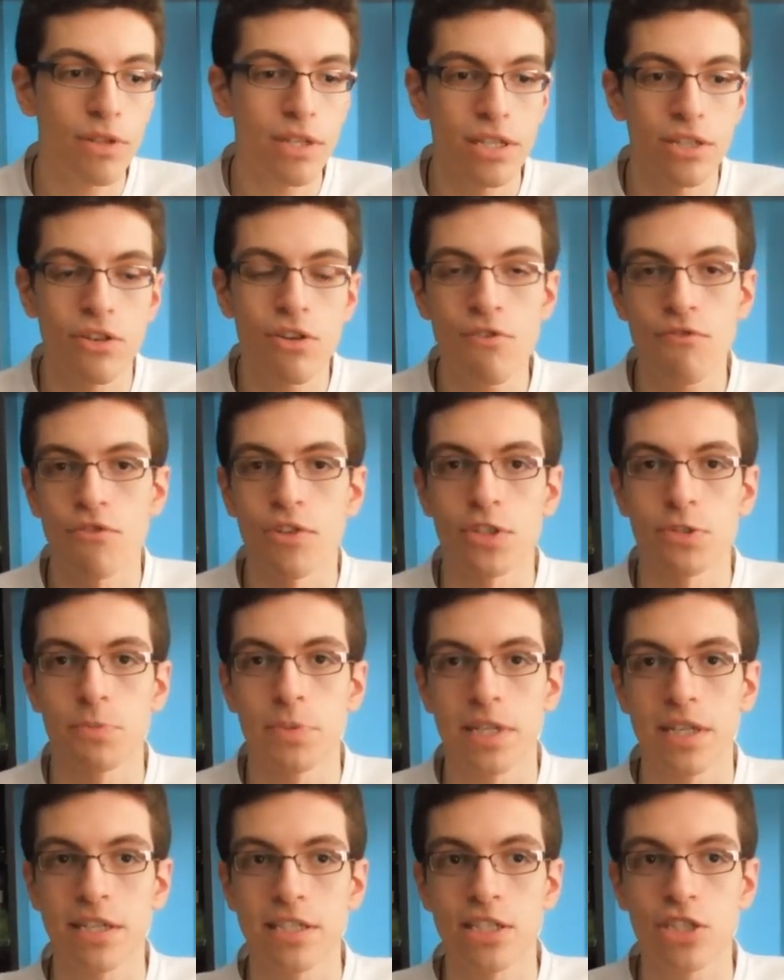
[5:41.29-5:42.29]
really nervous
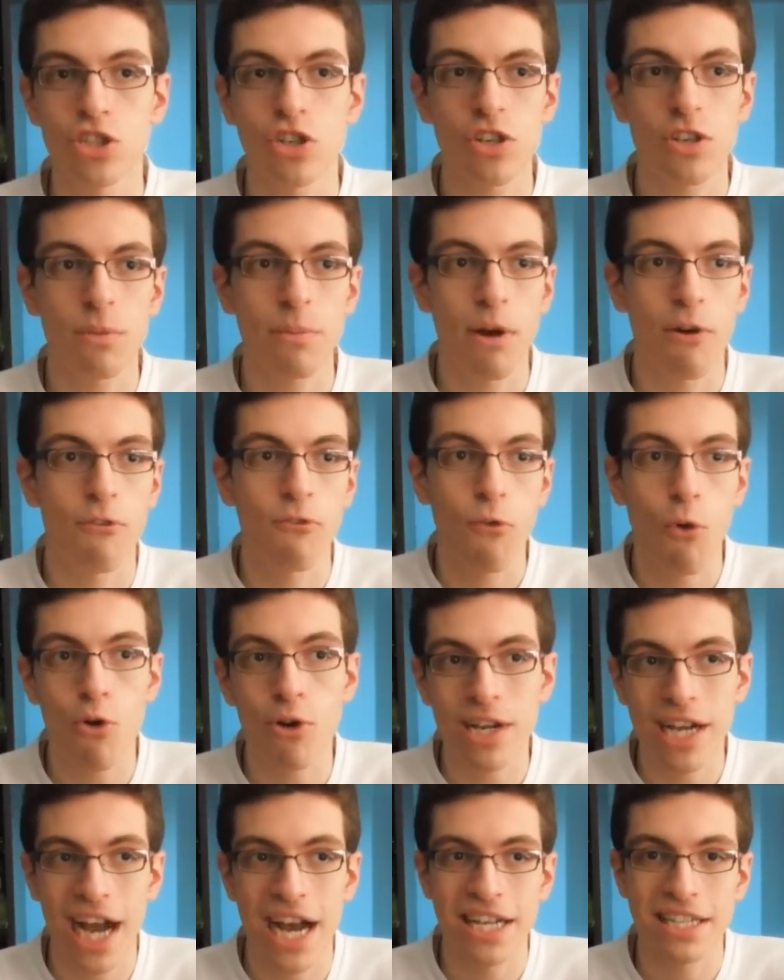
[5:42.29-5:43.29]
because it took about
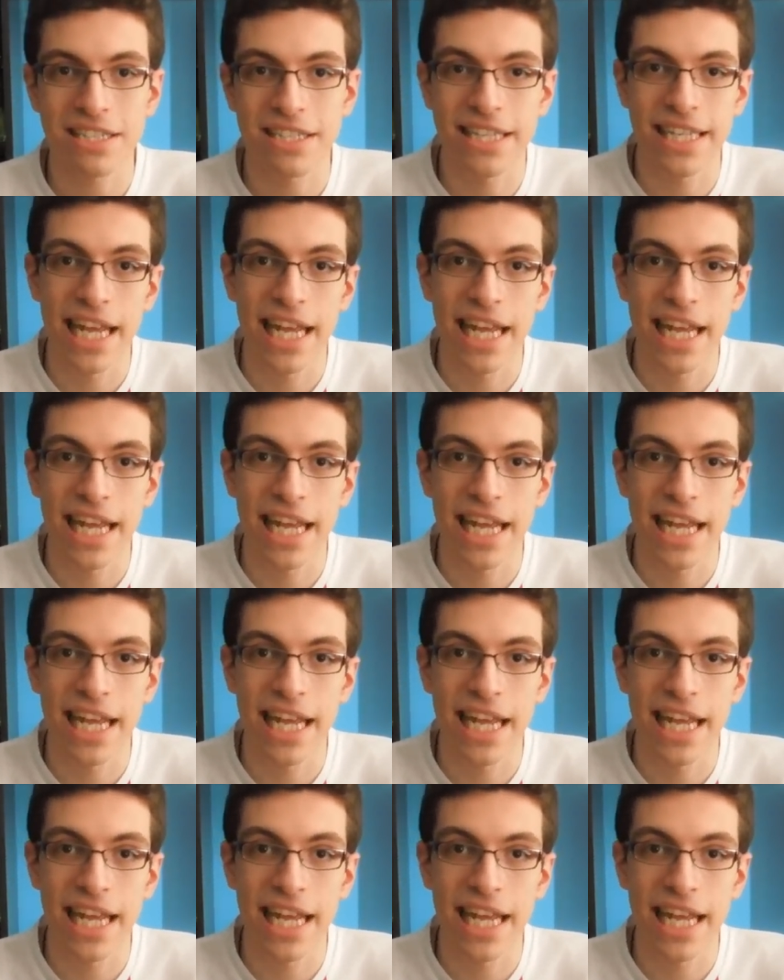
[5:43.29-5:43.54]
4 guys